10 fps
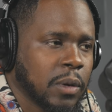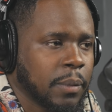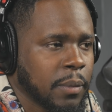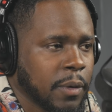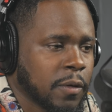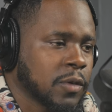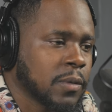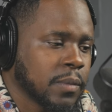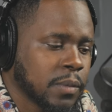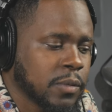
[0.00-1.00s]
I mean, both
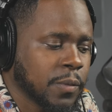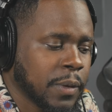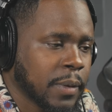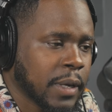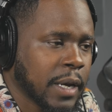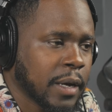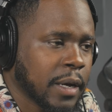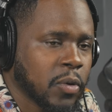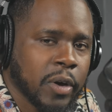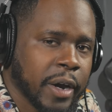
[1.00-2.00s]
two two people that I
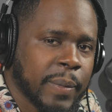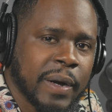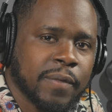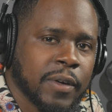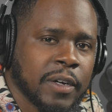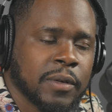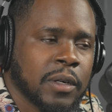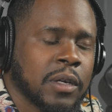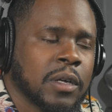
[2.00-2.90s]
will care about forever.